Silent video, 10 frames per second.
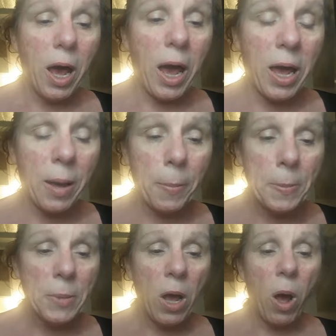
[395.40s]

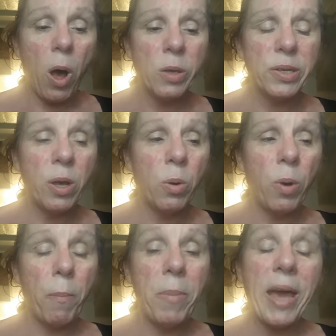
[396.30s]

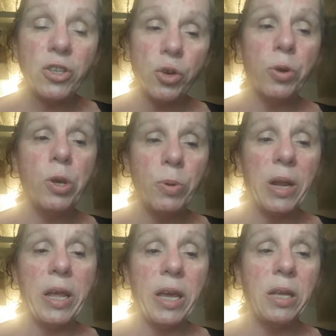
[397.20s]
Also, make sure you
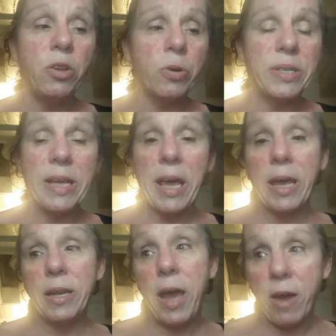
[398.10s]
clean your
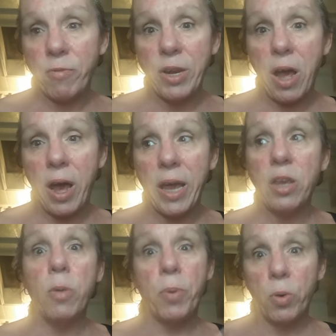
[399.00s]
skin every night.
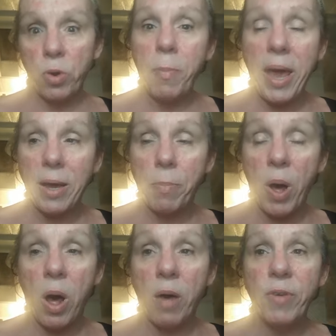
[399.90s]
You pull your makeup
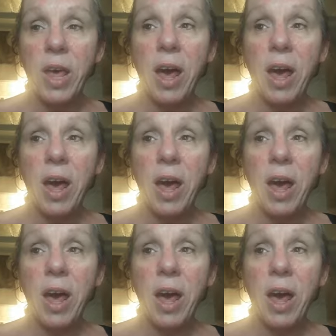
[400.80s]
off.